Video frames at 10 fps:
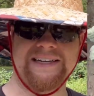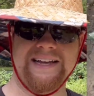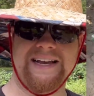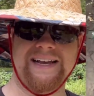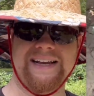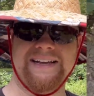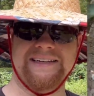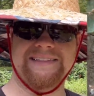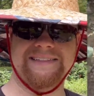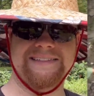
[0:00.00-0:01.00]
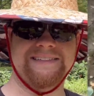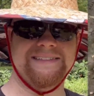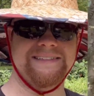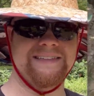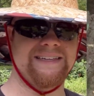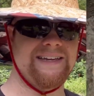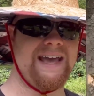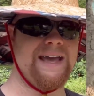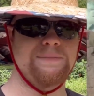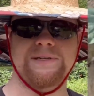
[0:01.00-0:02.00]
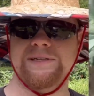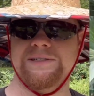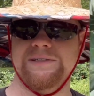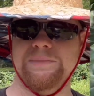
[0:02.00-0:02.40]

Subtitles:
And the cabbage,